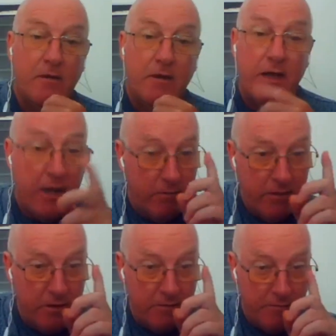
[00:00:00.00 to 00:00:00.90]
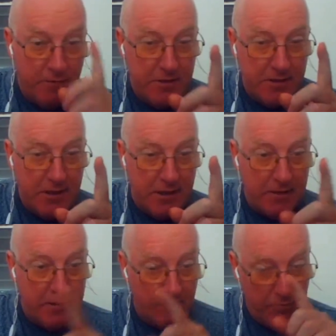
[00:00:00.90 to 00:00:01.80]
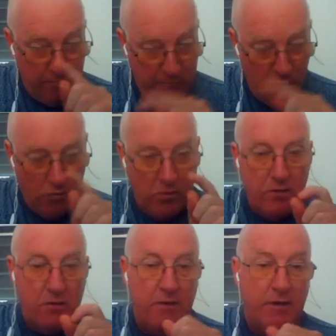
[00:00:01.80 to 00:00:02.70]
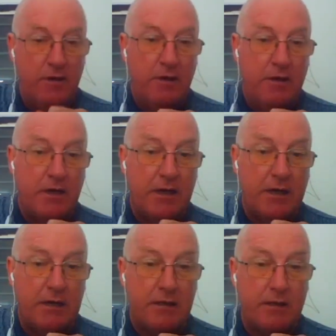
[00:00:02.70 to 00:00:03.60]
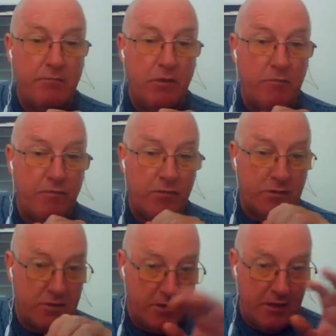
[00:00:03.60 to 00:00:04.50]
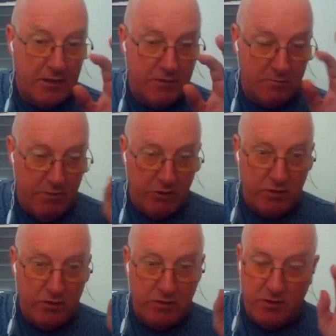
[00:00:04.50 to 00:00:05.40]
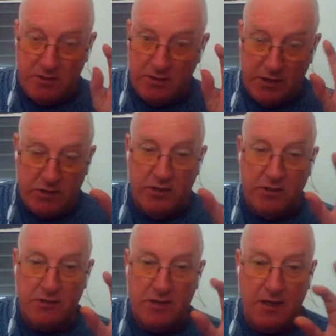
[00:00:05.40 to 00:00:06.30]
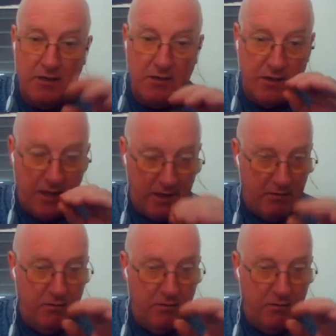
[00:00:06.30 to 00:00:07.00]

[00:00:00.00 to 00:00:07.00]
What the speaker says: And how are you going to freeze the Arctic before the permafrost has melted to such an extent that,